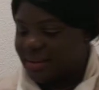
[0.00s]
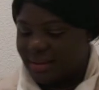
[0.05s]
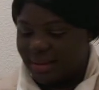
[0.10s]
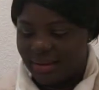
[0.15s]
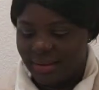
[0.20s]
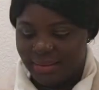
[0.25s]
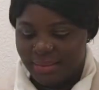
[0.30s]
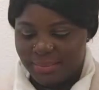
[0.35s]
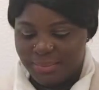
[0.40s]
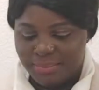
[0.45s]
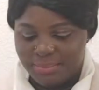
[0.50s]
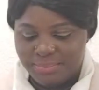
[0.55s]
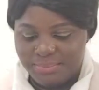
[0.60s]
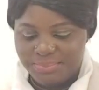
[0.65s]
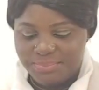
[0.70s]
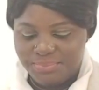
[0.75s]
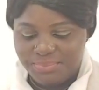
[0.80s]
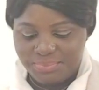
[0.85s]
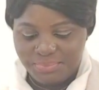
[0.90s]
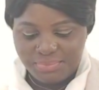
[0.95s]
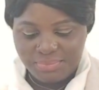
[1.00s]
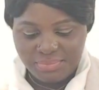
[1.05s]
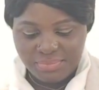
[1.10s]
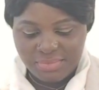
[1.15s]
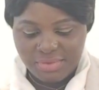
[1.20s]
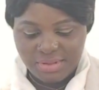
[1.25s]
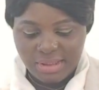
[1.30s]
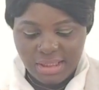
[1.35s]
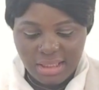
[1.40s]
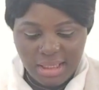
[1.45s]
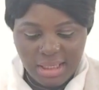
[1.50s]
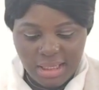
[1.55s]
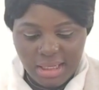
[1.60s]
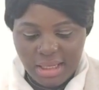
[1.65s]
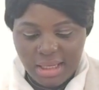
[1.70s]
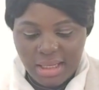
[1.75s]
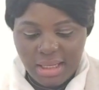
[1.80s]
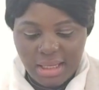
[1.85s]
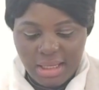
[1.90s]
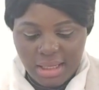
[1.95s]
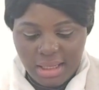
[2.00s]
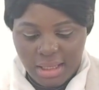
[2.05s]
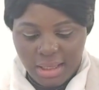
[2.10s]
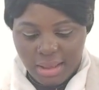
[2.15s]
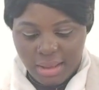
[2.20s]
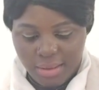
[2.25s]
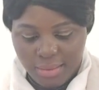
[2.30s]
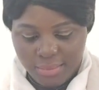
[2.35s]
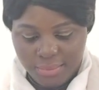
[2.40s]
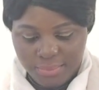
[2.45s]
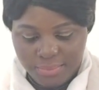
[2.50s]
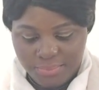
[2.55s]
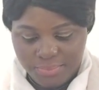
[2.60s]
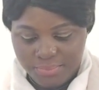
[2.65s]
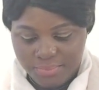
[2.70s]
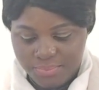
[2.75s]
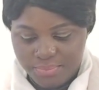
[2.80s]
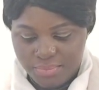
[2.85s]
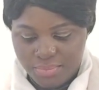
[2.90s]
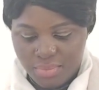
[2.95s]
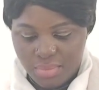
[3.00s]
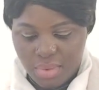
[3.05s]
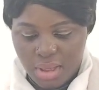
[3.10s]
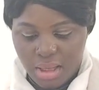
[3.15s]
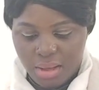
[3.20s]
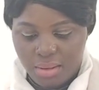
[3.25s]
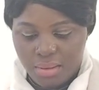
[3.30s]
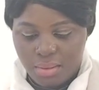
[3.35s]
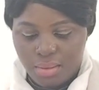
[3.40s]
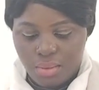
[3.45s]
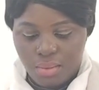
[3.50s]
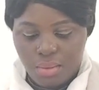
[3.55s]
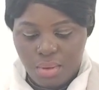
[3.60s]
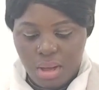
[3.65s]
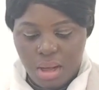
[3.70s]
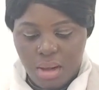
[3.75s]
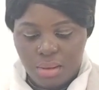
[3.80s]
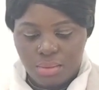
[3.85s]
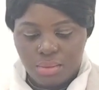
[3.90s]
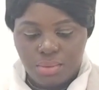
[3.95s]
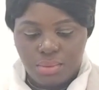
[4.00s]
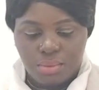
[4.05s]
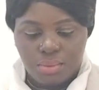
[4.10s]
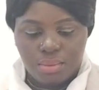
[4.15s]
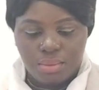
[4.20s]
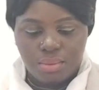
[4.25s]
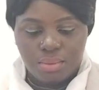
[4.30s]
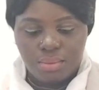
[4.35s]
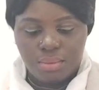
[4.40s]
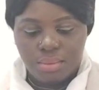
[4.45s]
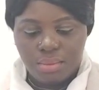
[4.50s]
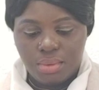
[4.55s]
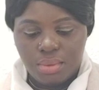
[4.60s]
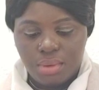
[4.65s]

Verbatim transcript: some um I don't know how to